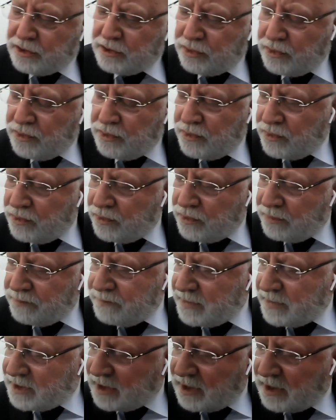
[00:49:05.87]
are two
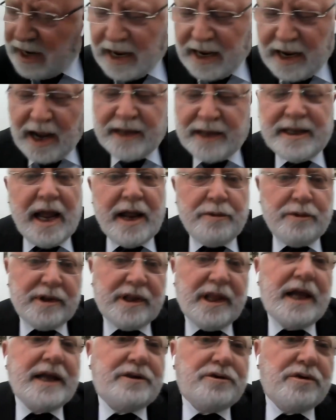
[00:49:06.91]
Middle and I
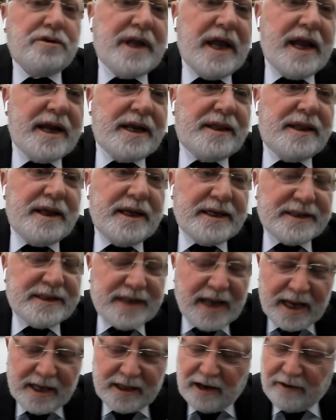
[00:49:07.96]
would like to thank the
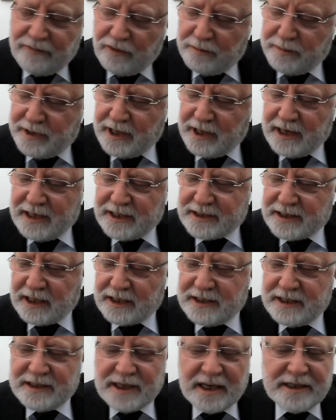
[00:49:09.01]
Center for Middle East
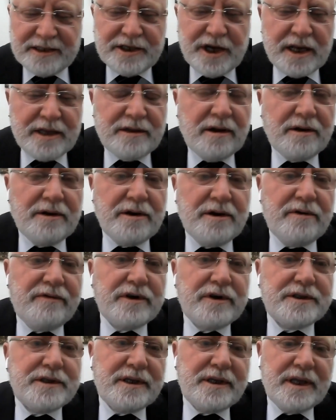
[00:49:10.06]
Studies at Jeddah
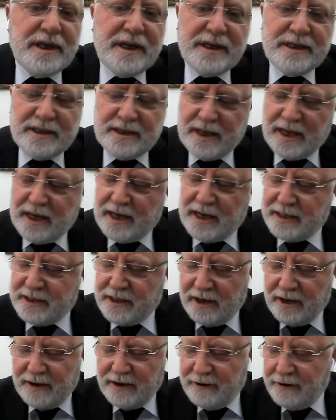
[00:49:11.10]
University and
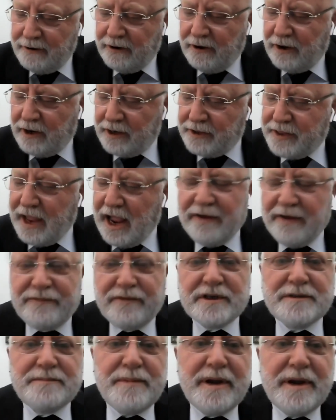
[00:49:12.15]
all the
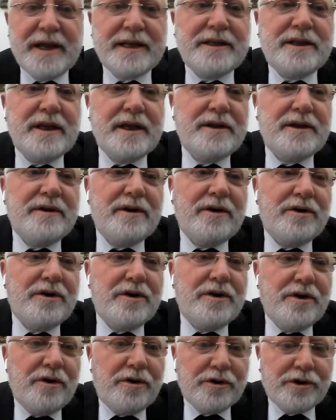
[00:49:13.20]
efforts made in
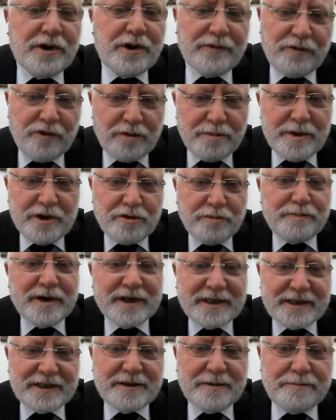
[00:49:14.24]
order for me to
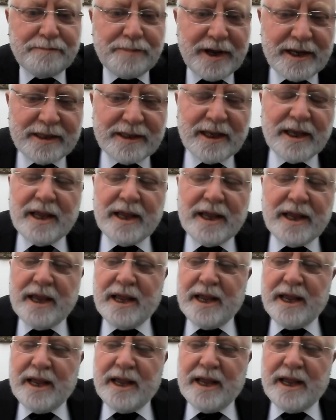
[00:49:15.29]
participate
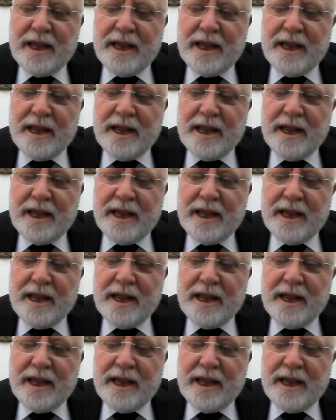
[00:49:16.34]
in